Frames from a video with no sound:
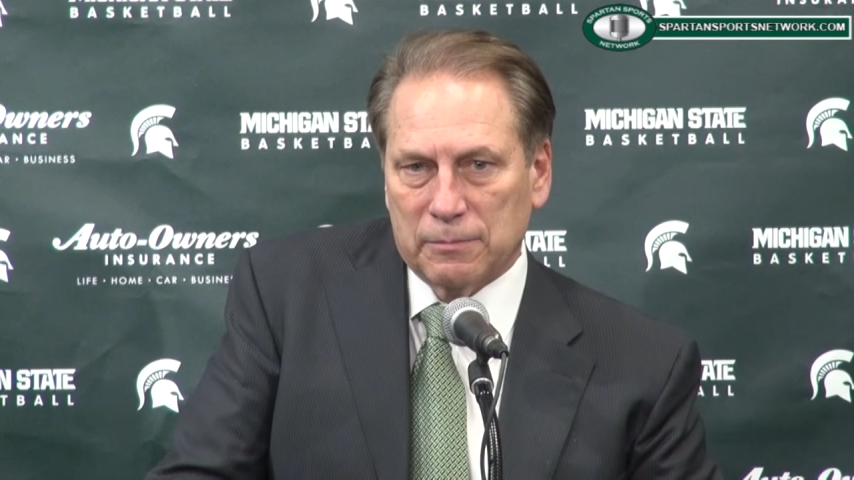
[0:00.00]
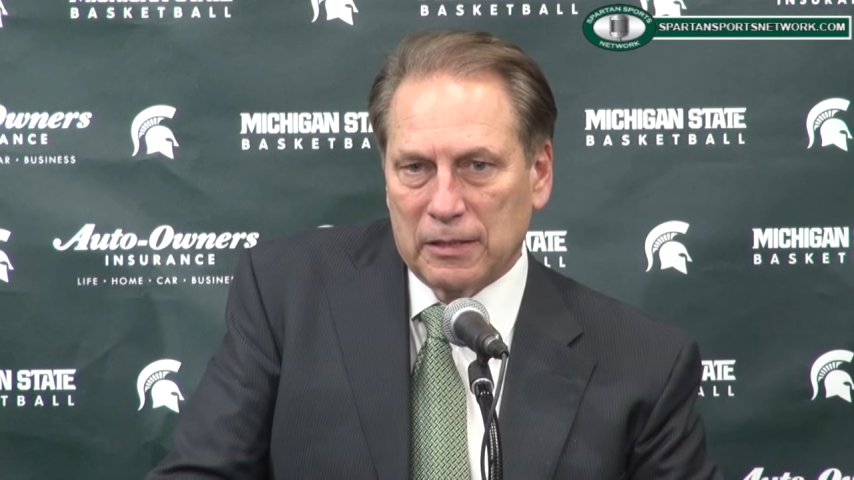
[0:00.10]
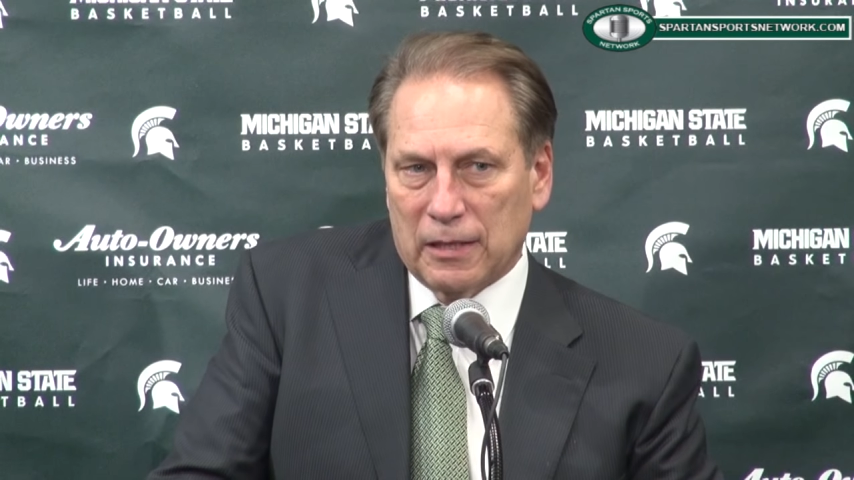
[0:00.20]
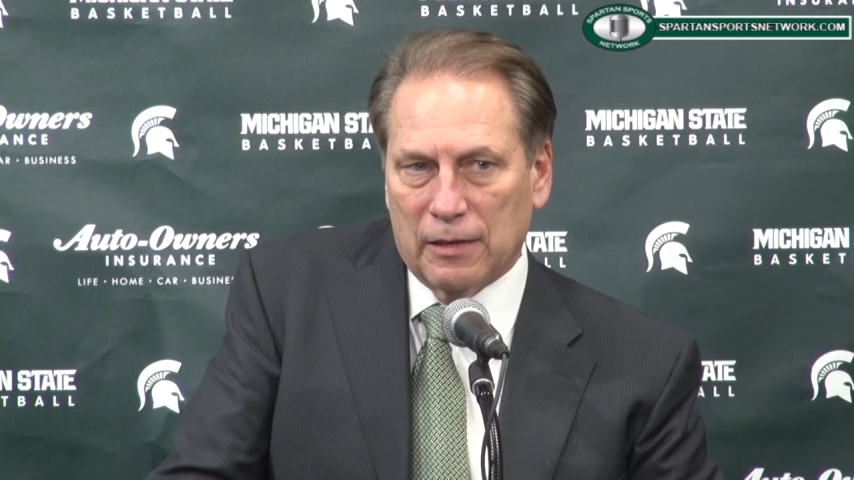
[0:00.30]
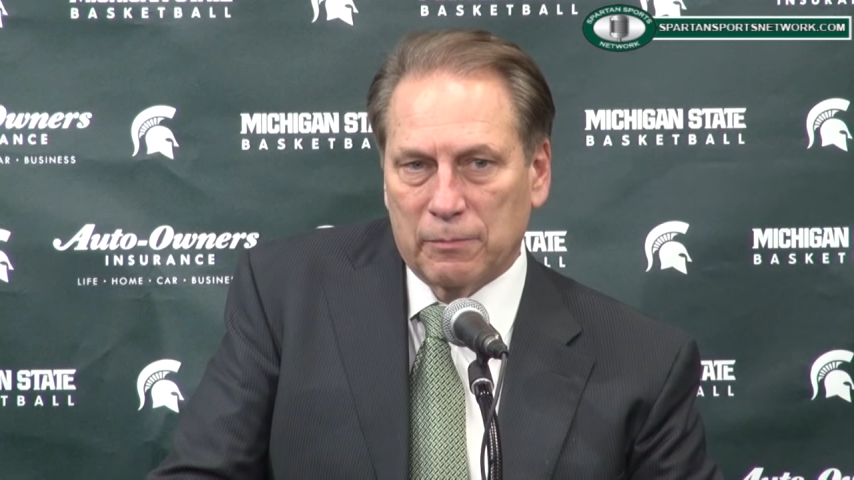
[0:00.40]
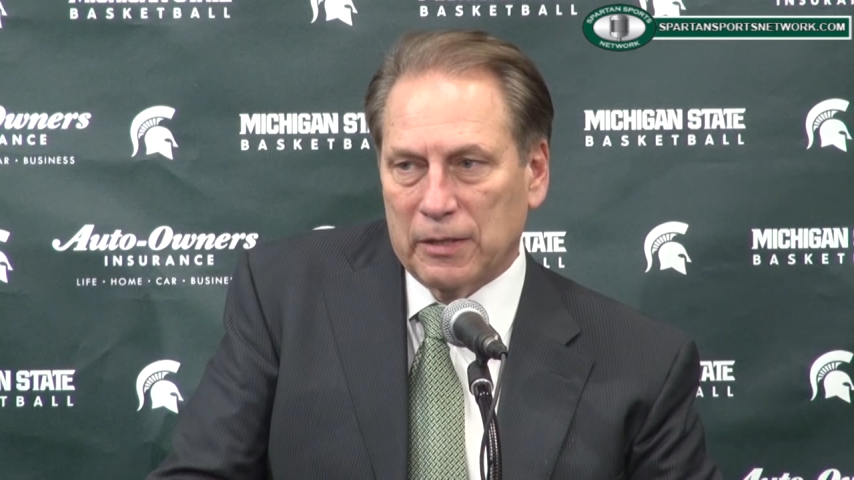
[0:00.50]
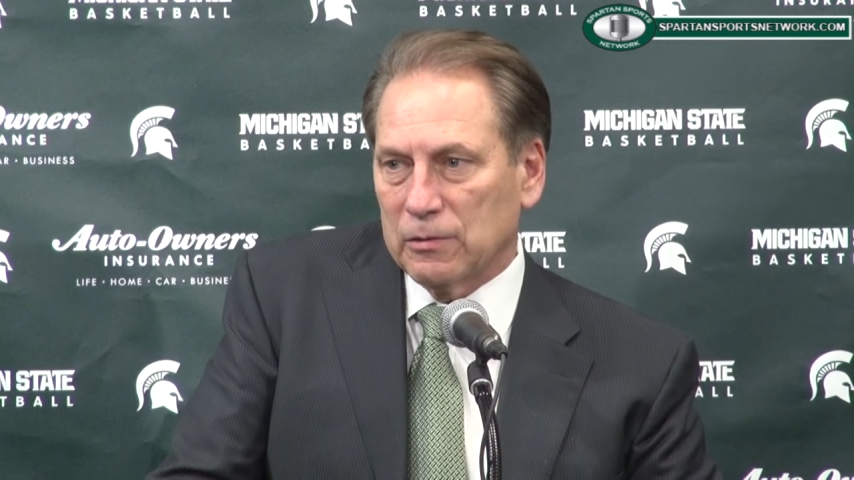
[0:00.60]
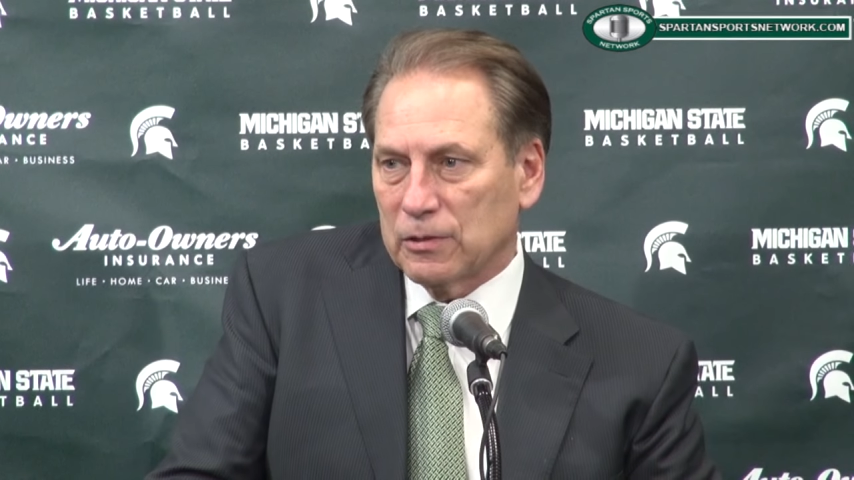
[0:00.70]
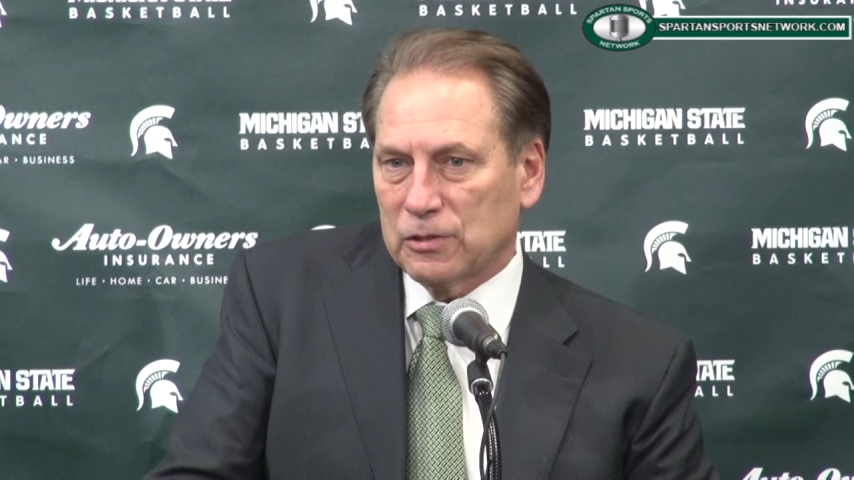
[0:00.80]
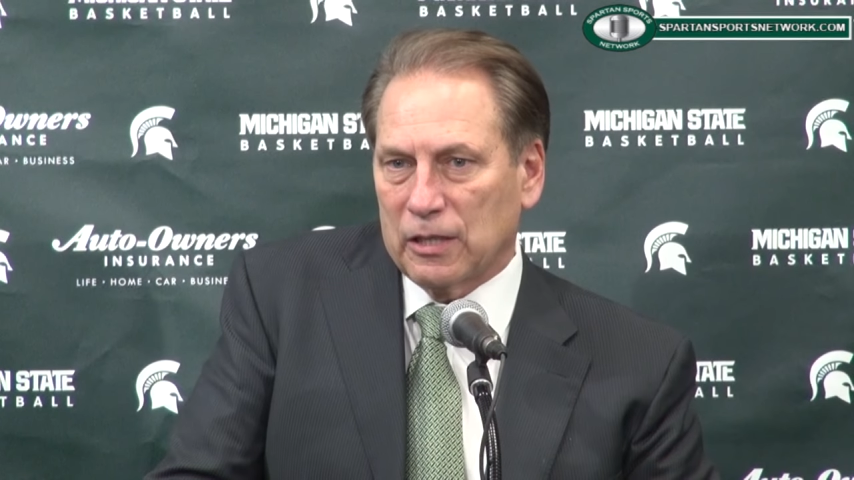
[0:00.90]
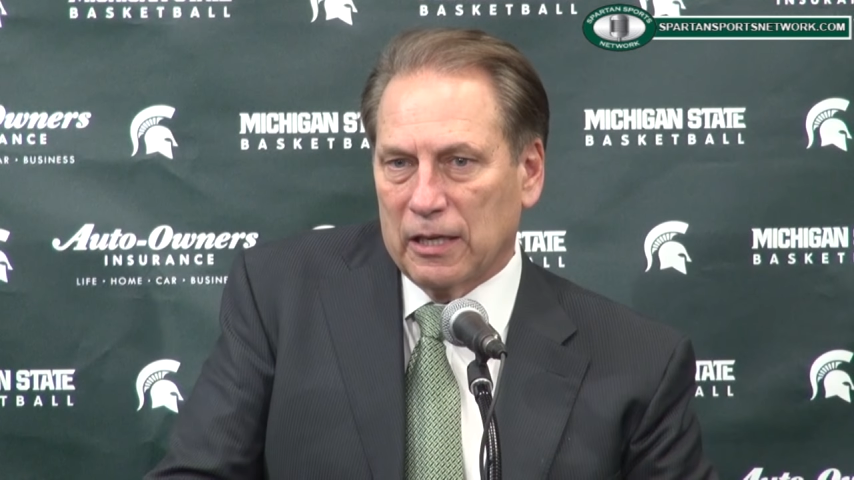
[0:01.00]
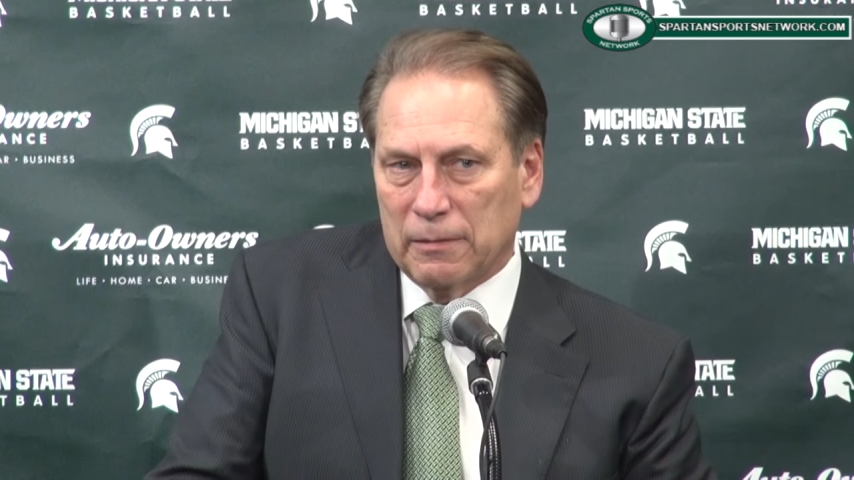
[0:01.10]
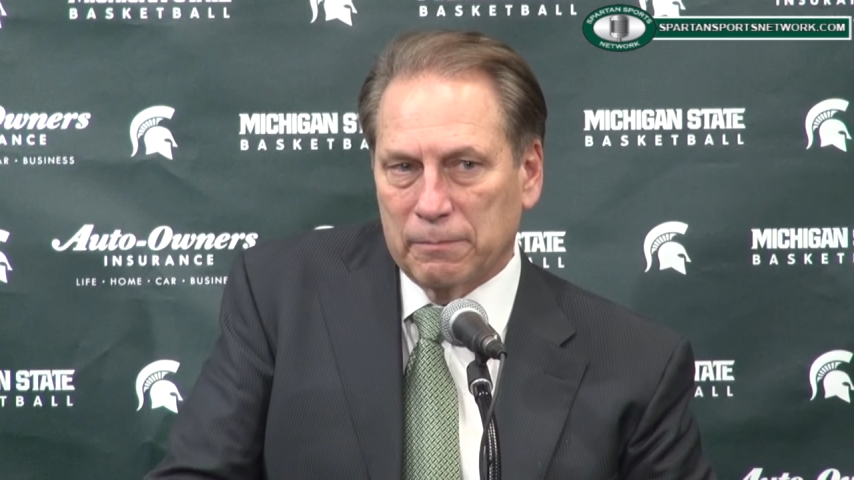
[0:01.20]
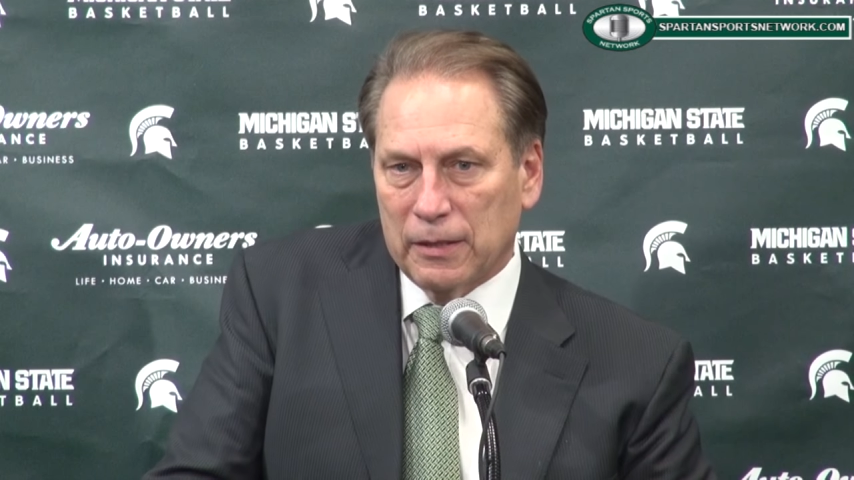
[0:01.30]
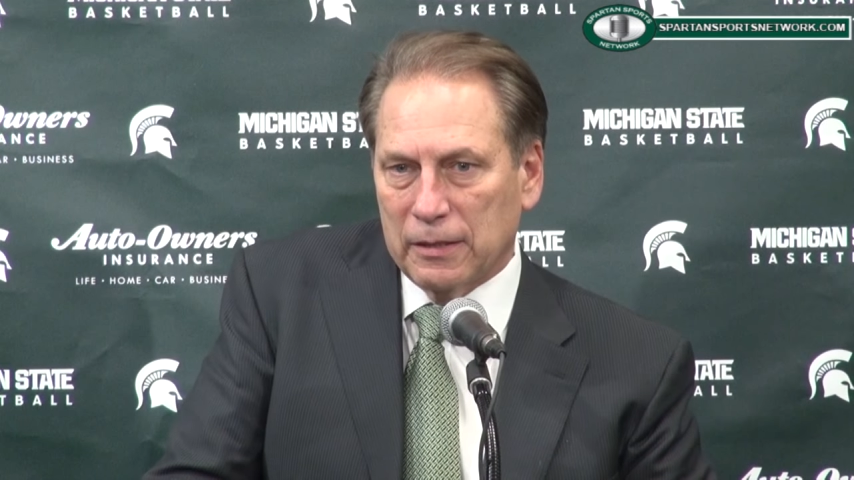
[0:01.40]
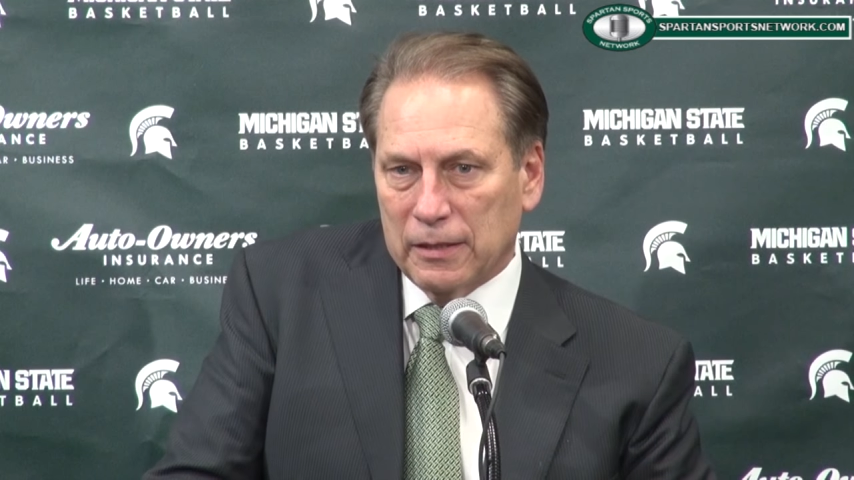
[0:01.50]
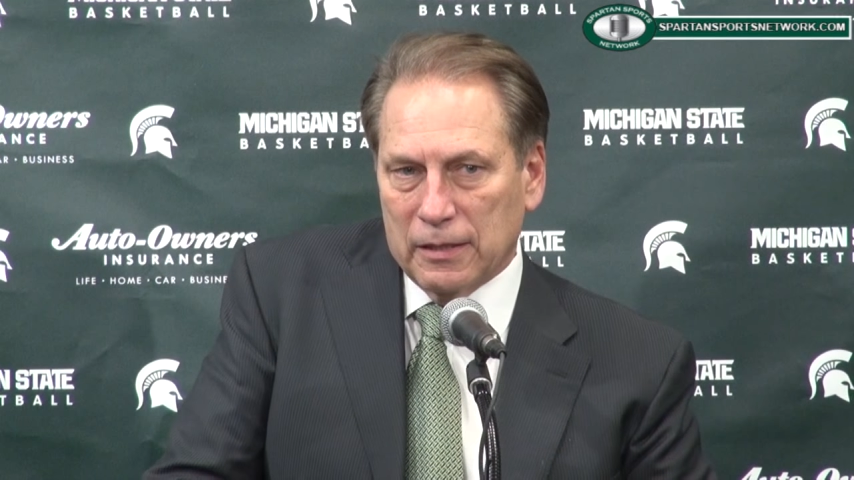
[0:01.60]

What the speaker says: I mean, I haven't been able to say it, but